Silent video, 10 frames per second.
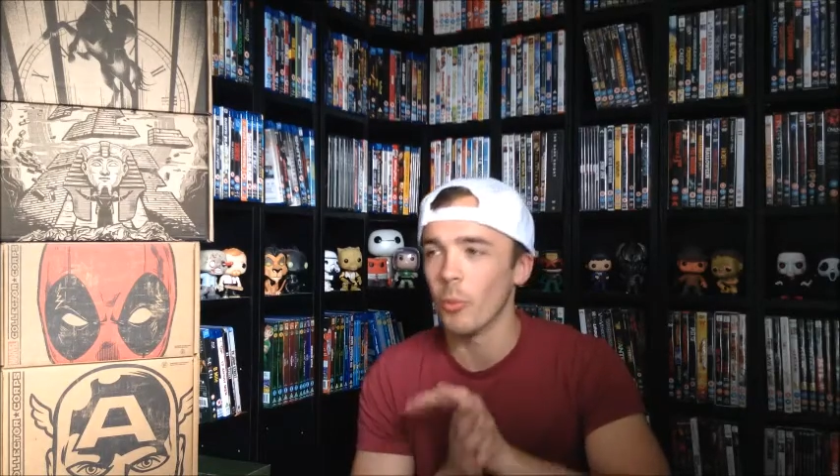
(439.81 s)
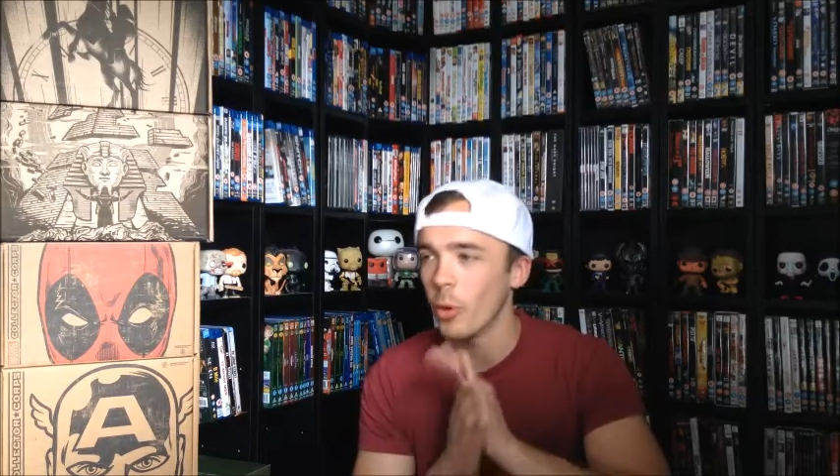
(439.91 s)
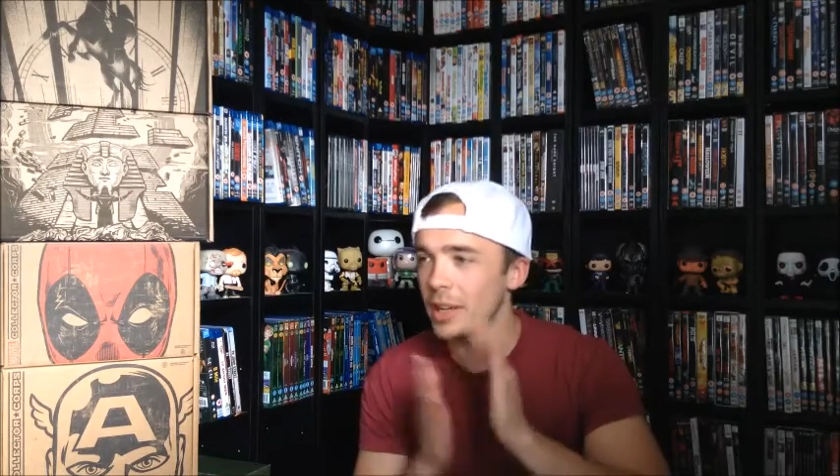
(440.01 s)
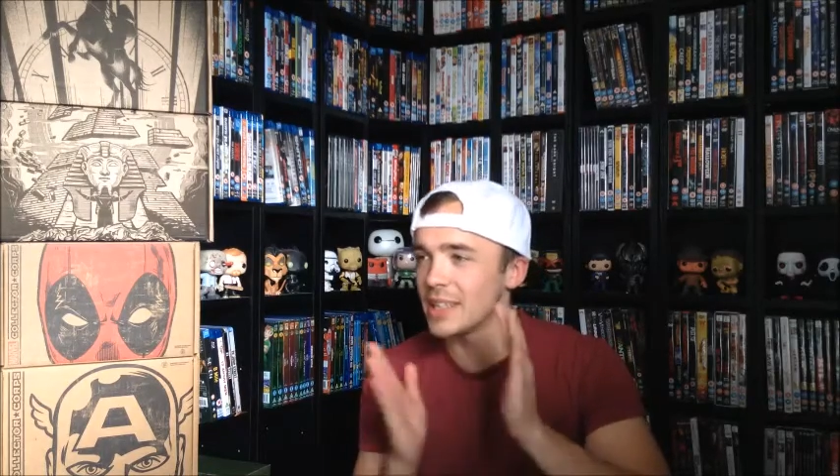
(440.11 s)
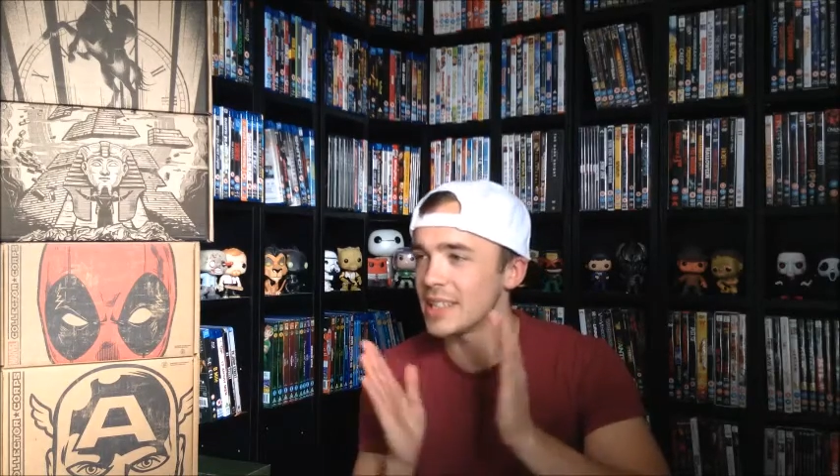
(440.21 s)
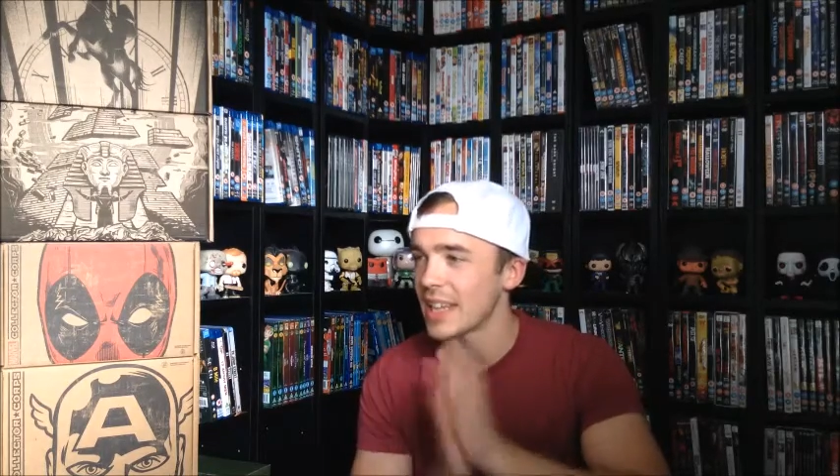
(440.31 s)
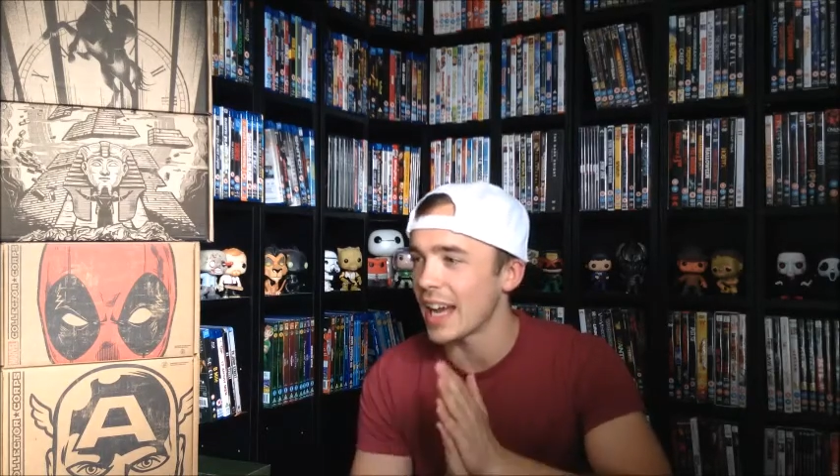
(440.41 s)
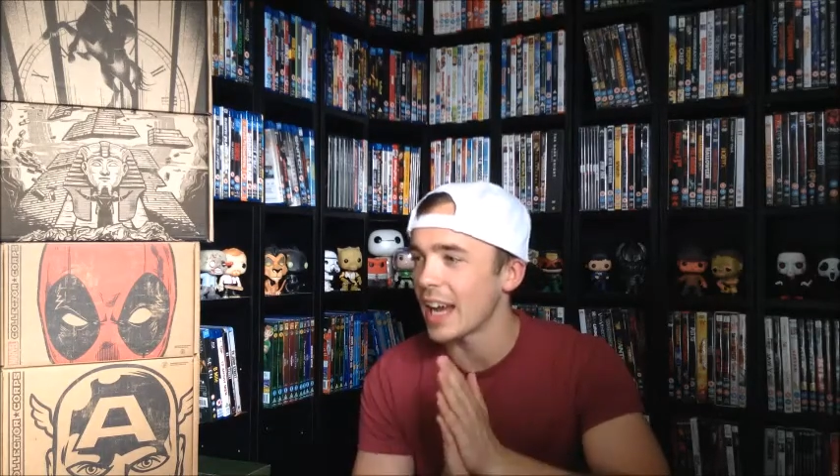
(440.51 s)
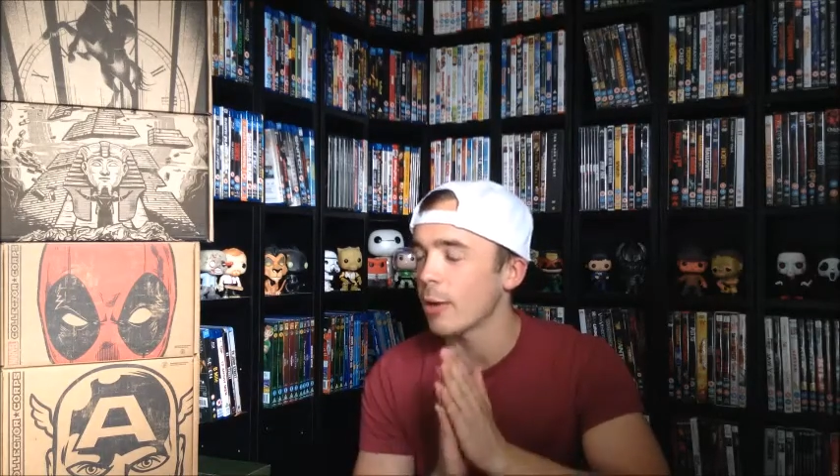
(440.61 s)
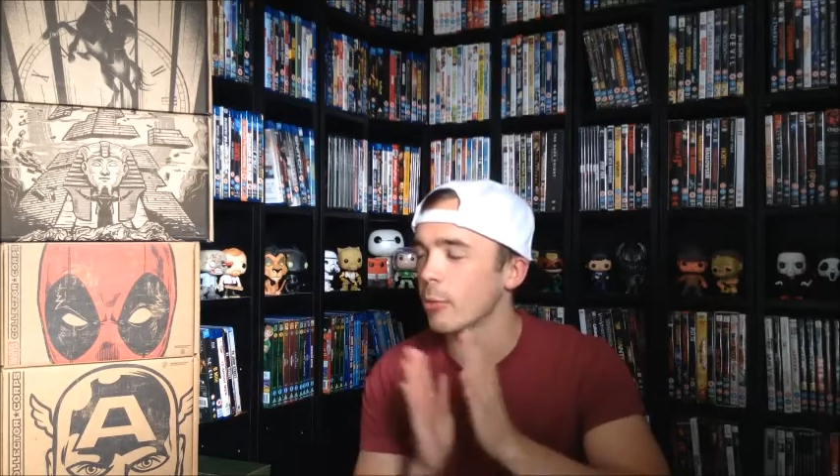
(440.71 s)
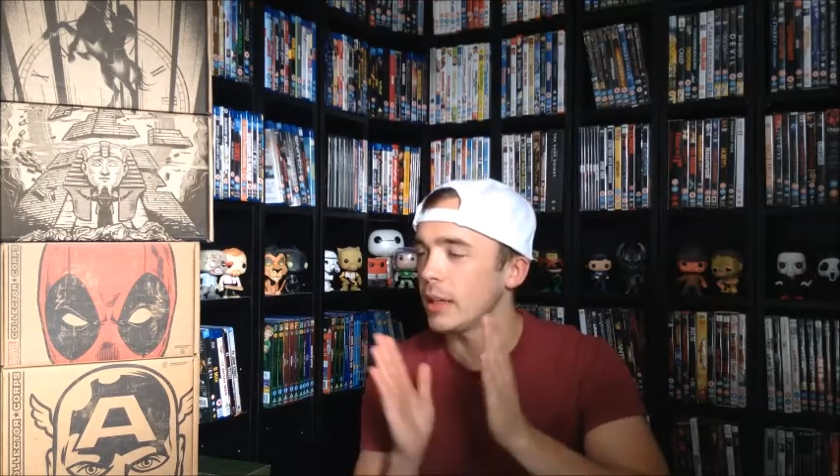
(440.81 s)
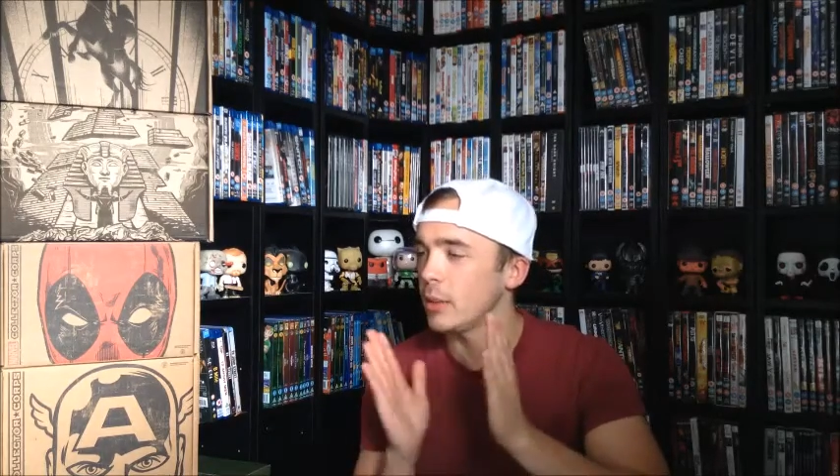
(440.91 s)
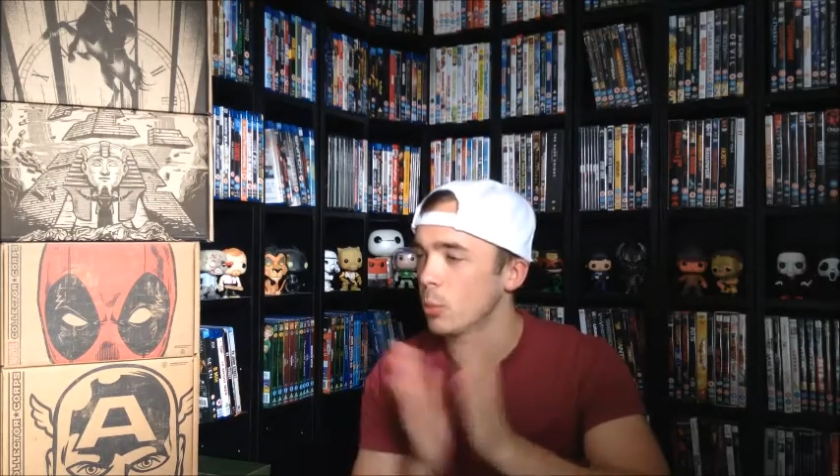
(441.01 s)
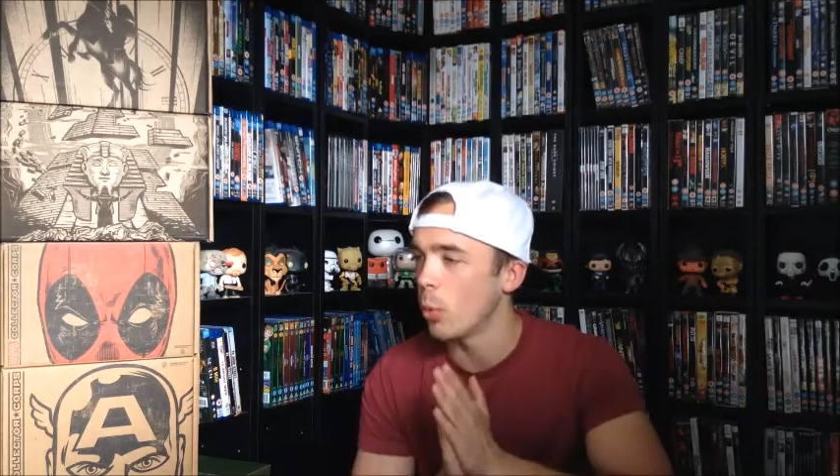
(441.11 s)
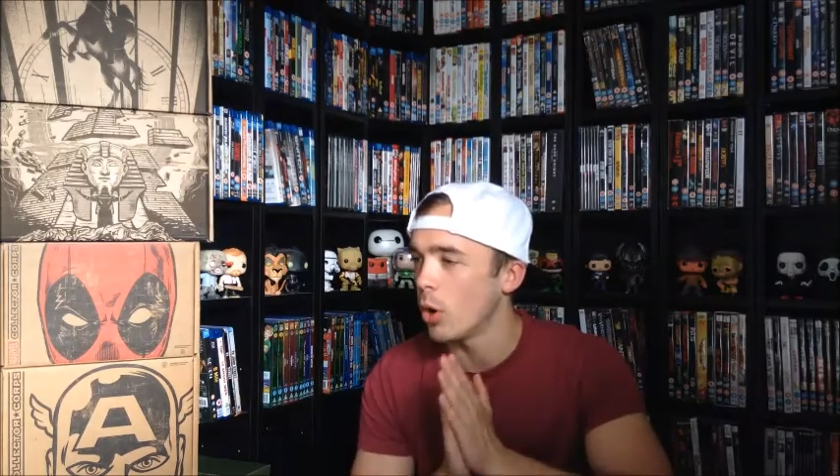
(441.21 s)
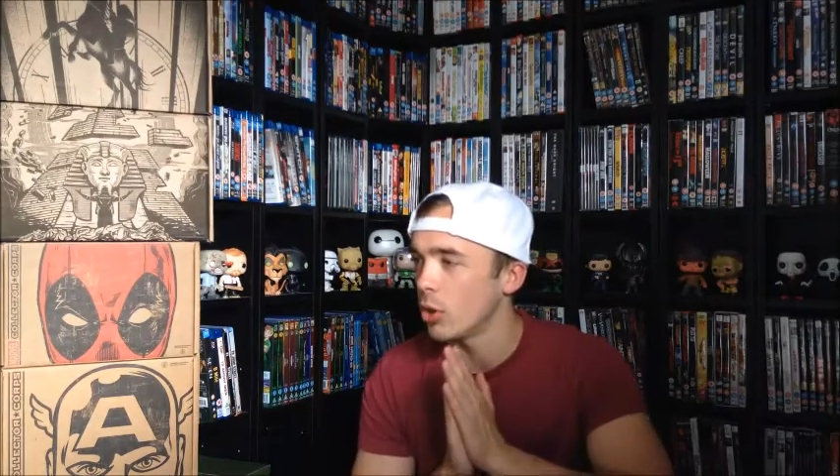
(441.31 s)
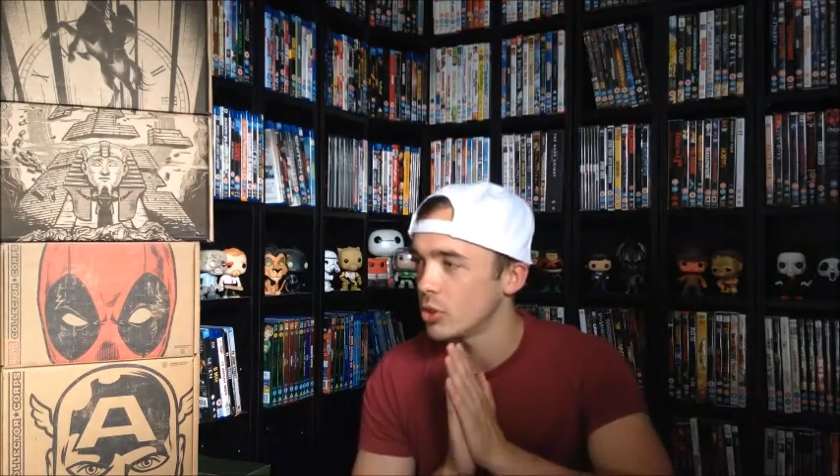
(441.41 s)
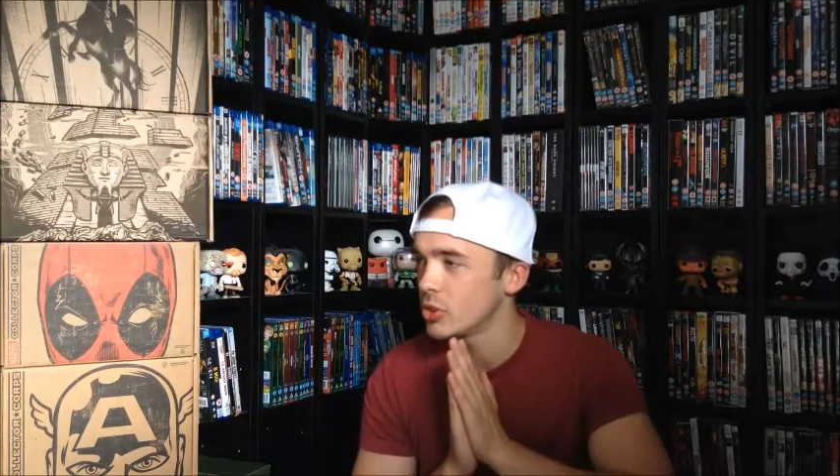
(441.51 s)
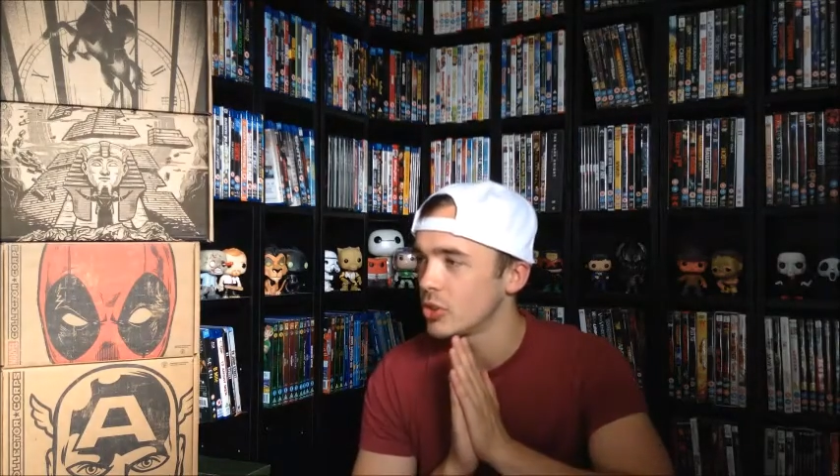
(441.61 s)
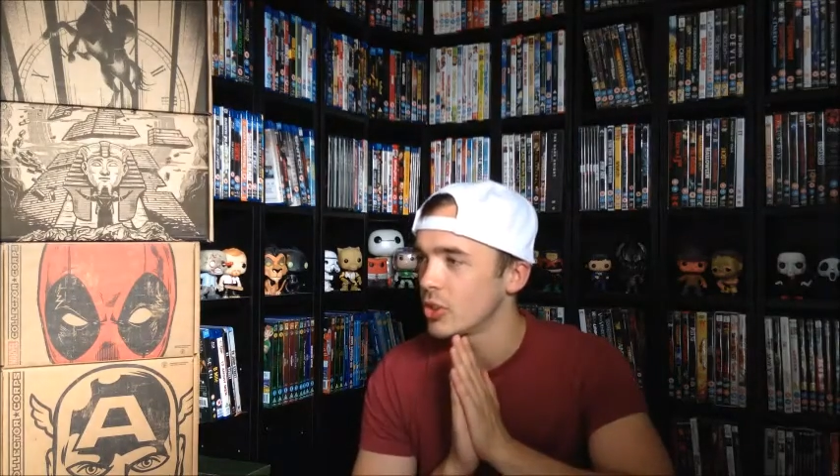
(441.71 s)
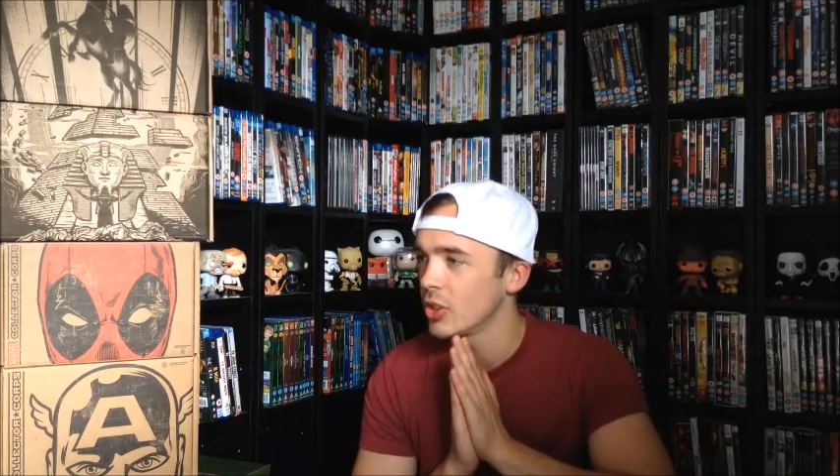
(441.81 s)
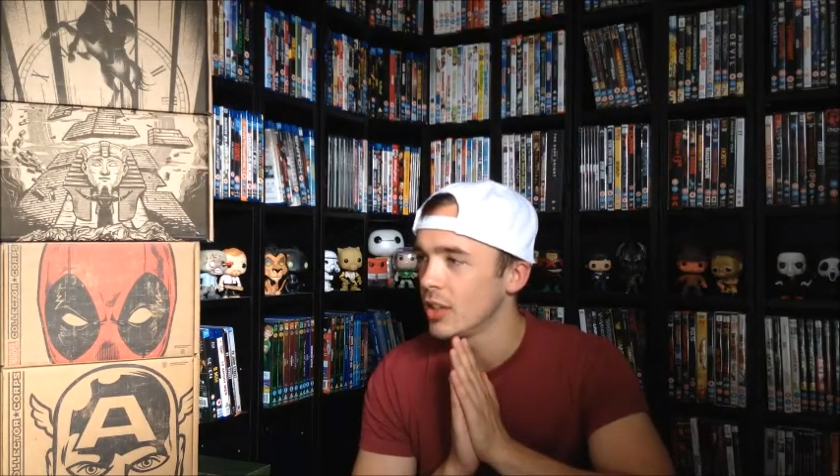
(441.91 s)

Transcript: what is it Harry watched?